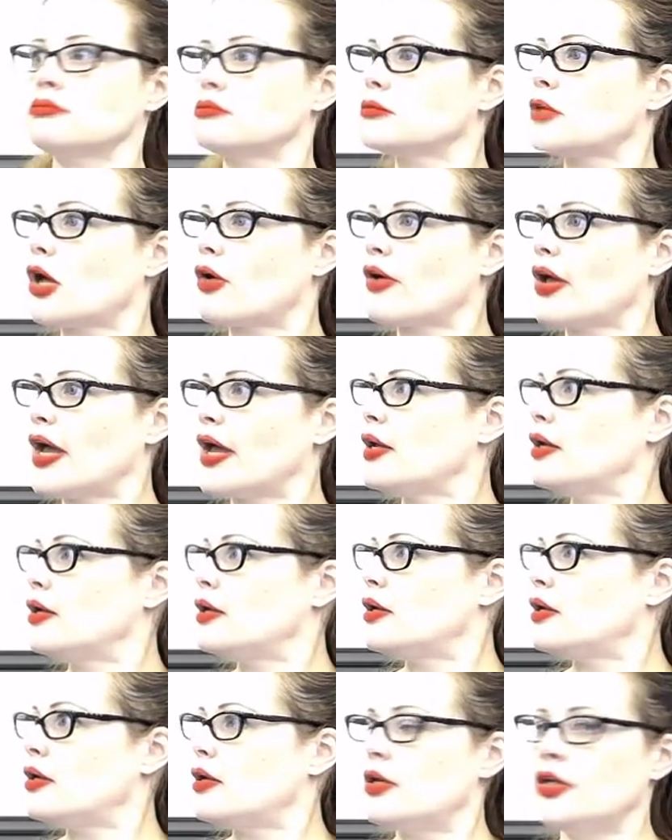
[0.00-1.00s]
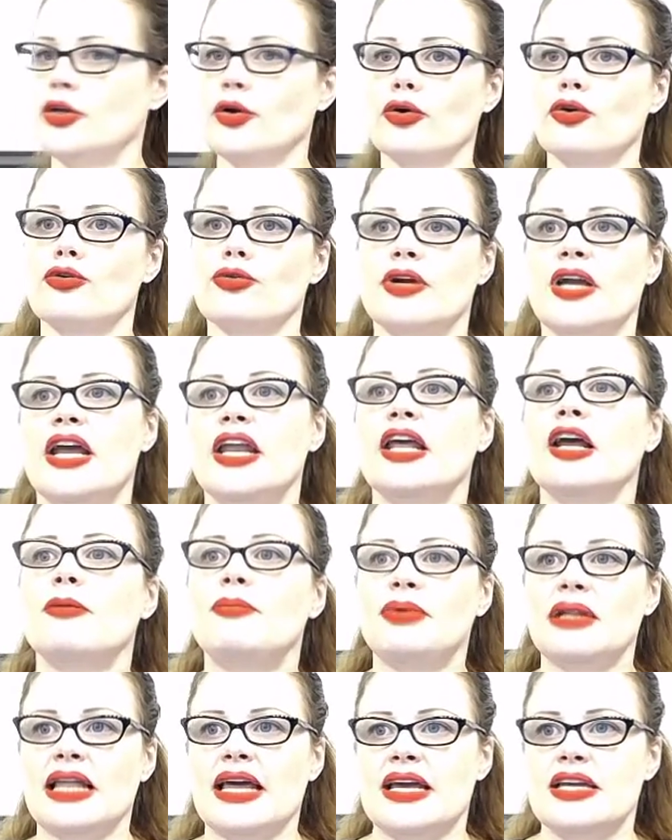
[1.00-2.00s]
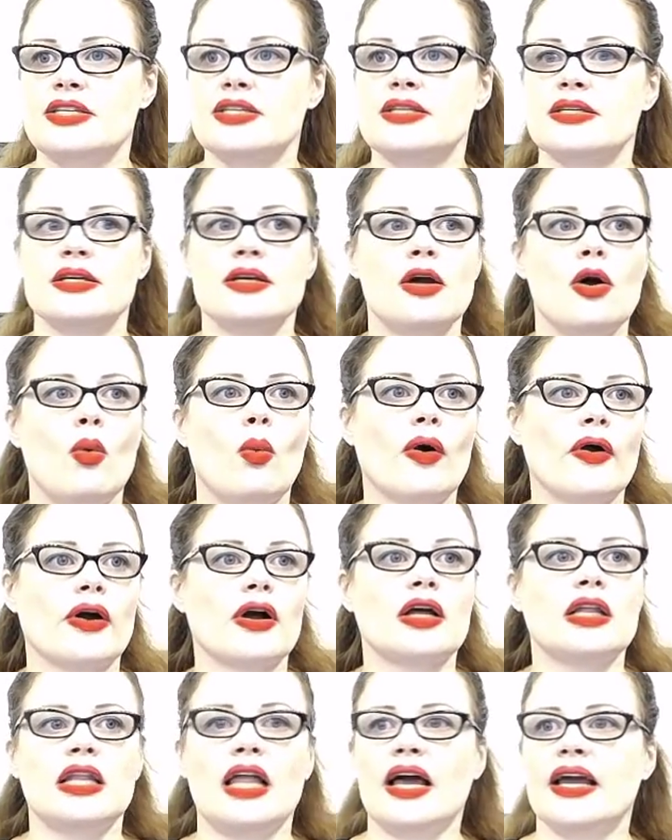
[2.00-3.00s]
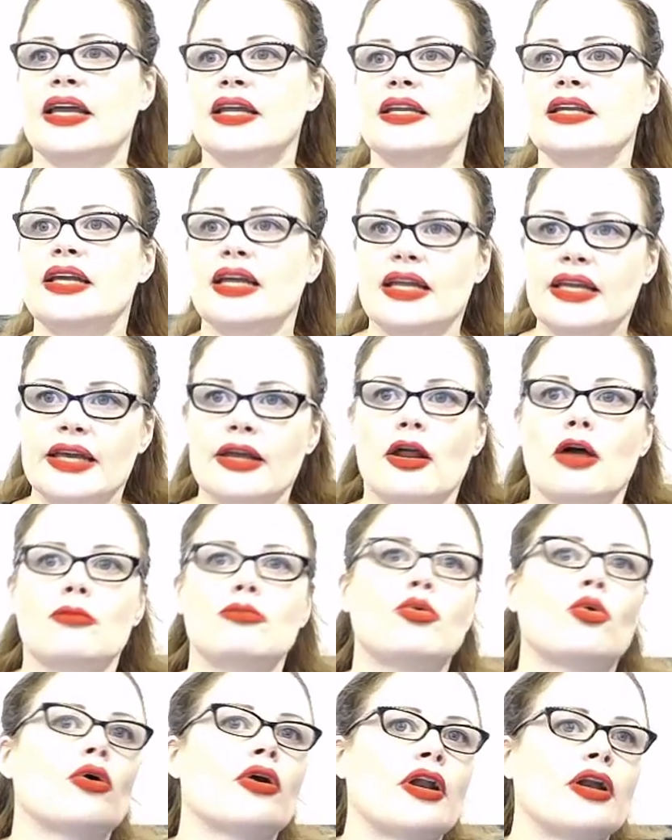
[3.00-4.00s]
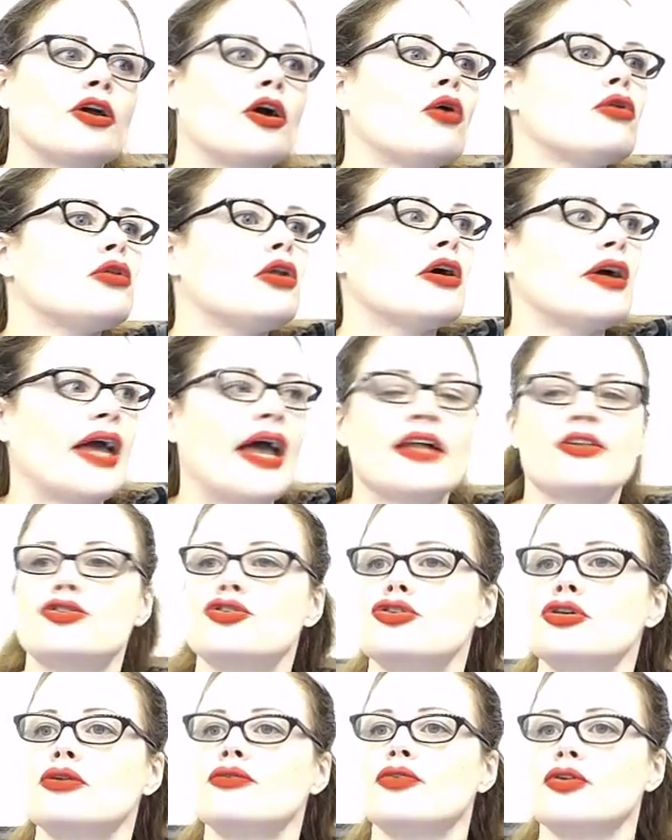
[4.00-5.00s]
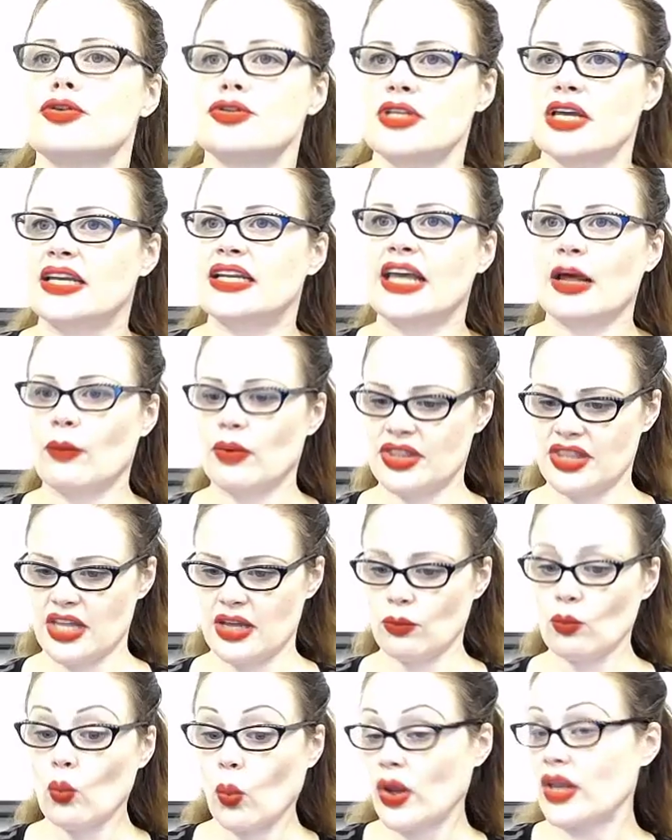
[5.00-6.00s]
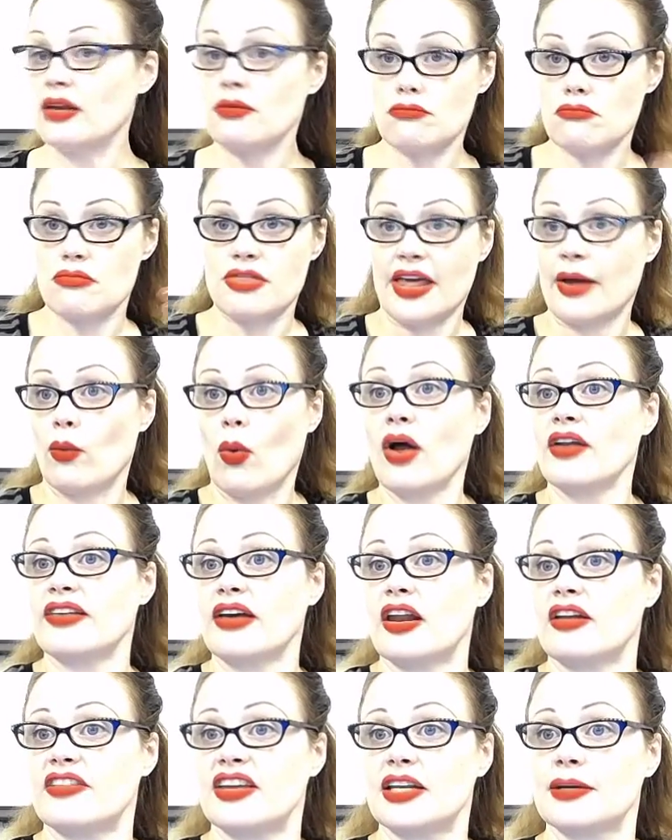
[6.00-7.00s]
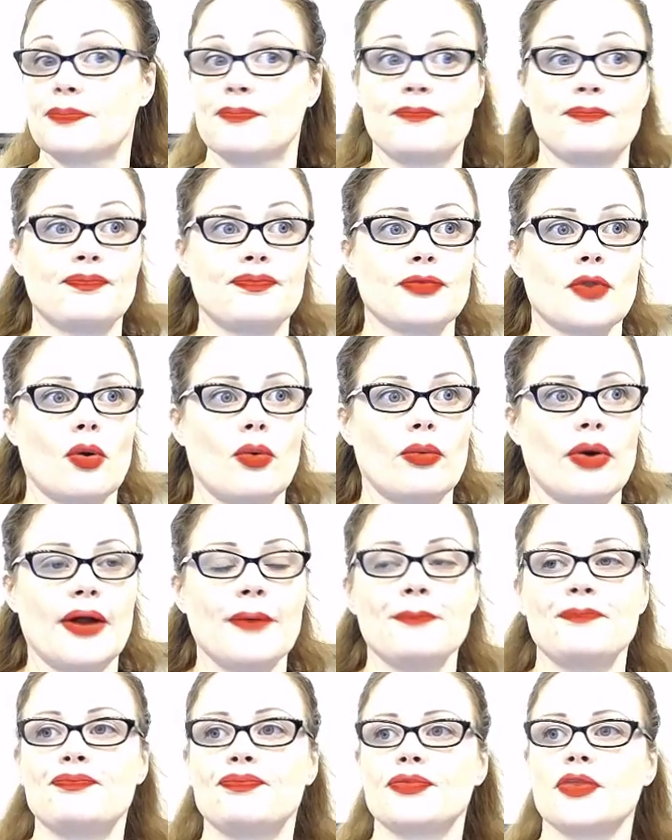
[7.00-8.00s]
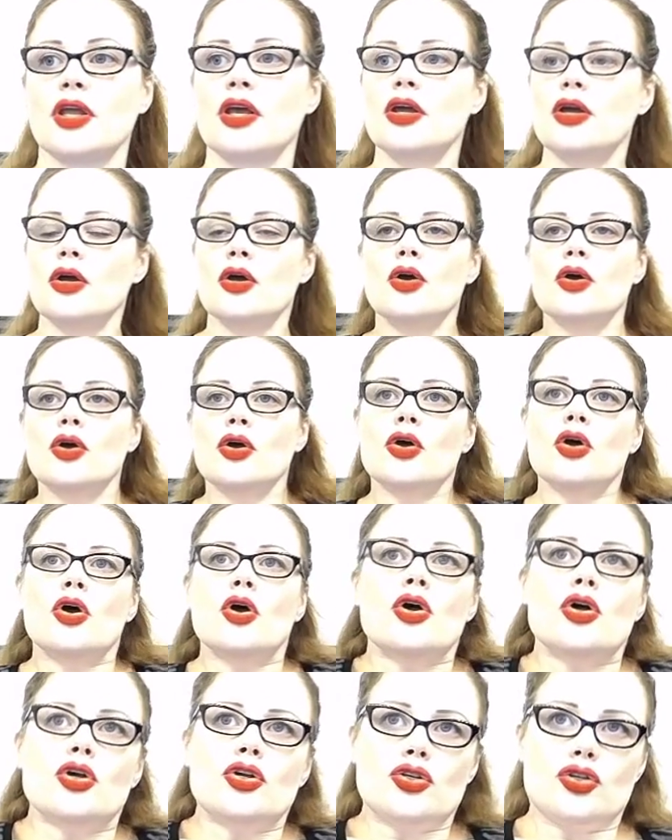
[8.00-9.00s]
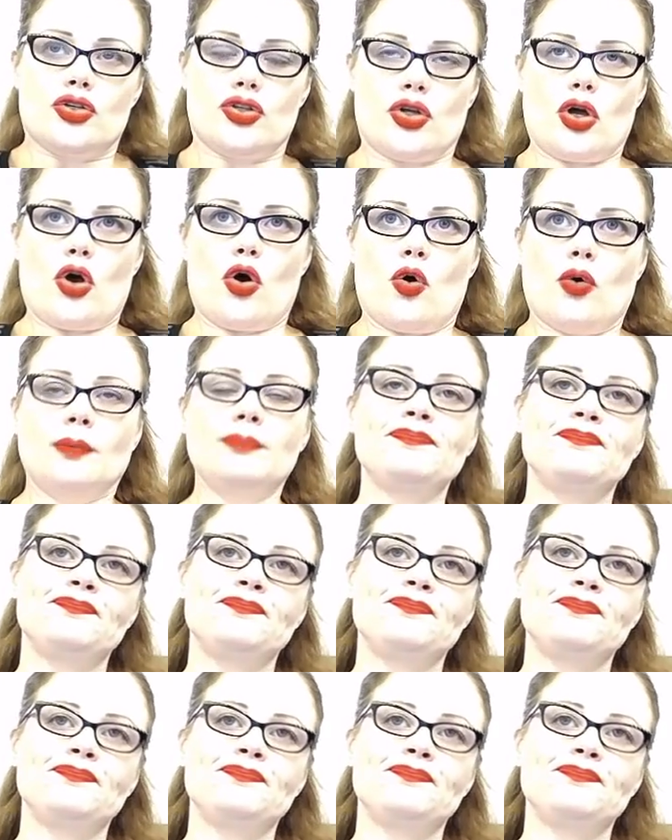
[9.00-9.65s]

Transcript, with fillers: Okay. You're creating a place where a client can get on board and go look at servers and get what they what they want out of it, right? So